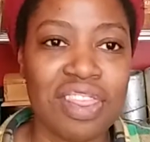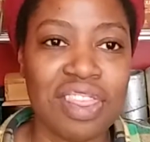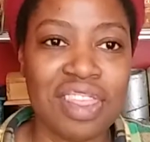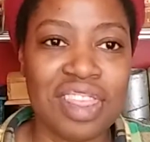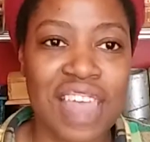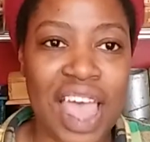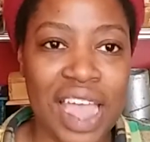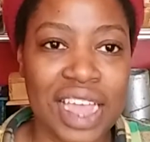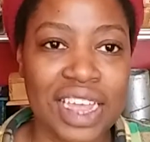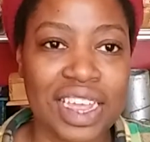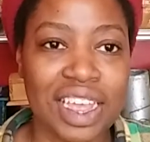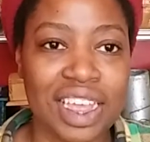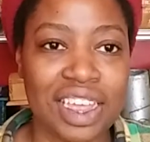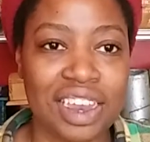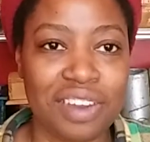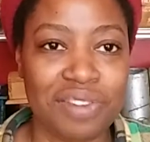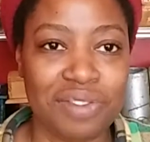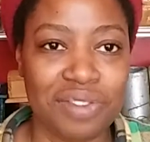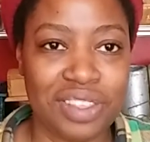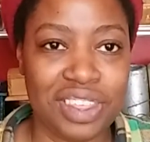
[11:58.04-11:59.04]
that
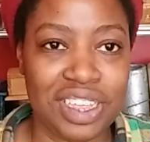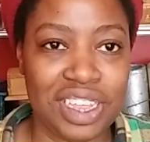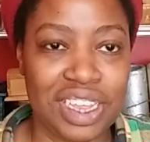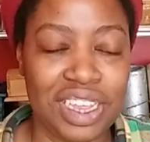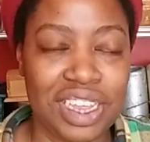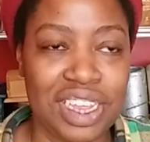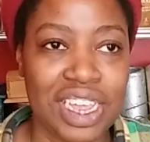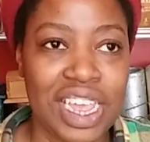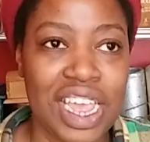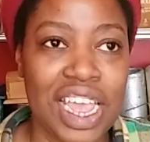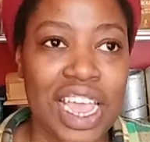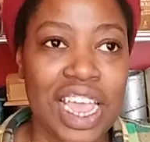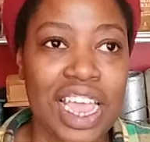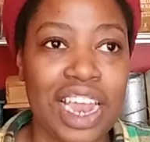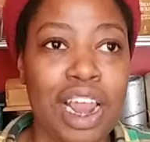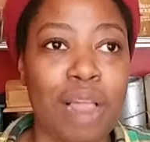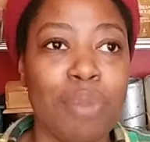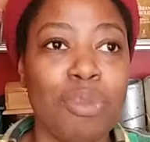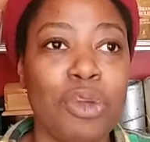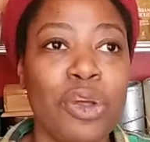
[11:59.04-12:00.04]
kind of thing.
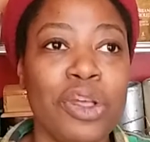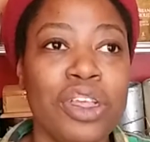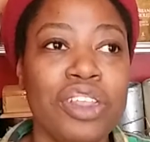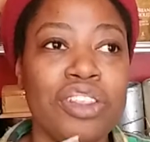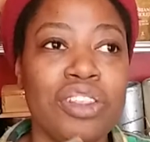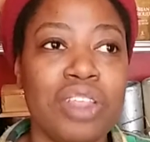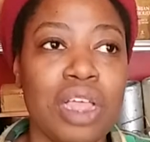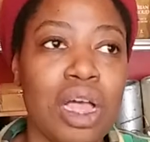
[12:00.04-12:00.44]
And I'm going